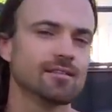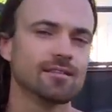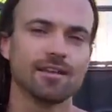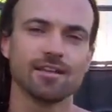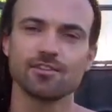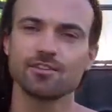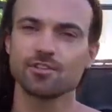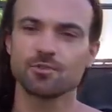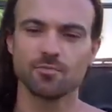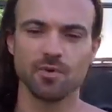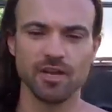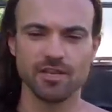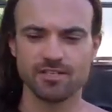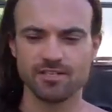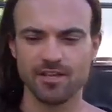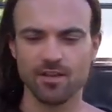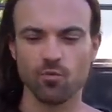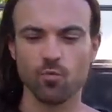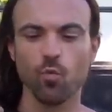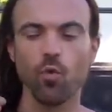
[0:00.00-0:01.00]
It just yeah. breaks
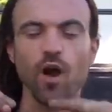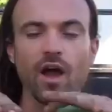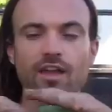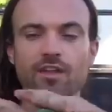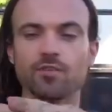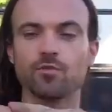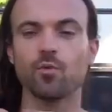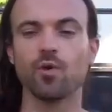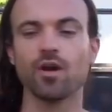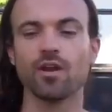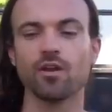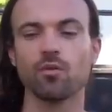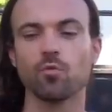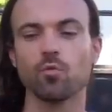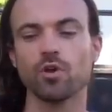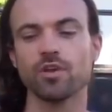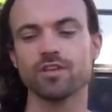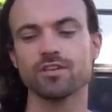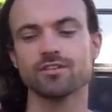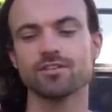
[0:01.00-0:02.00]
down why you want a
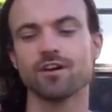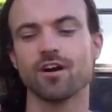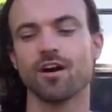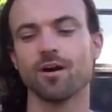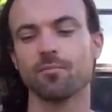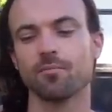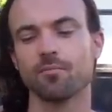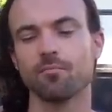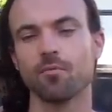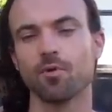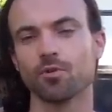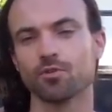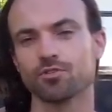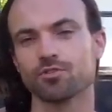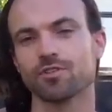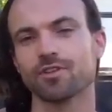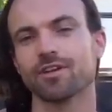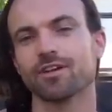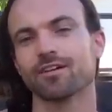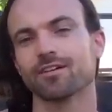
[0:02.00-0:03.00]
woody top
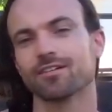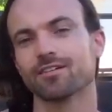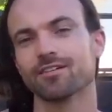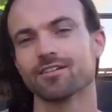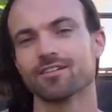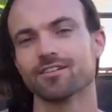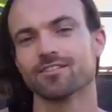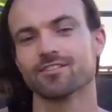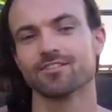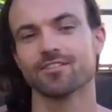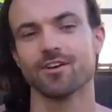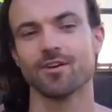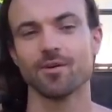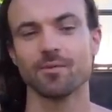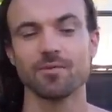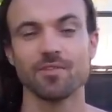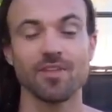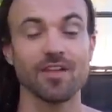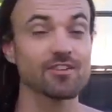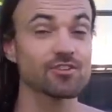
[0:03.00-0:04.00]
mulch layer. Yeah. So I
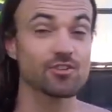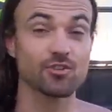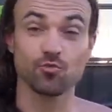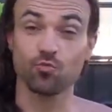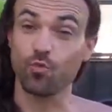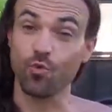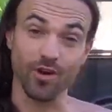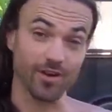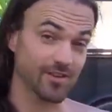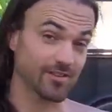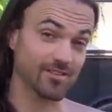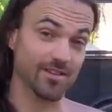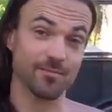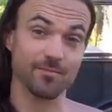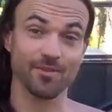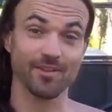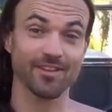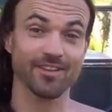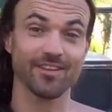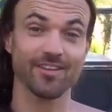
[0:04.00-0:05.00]
mean that's just one
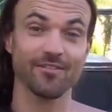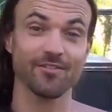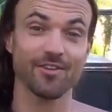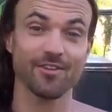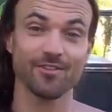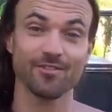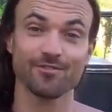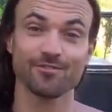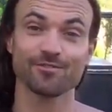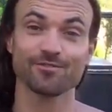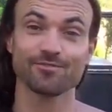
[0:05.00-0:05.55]
example I can give you of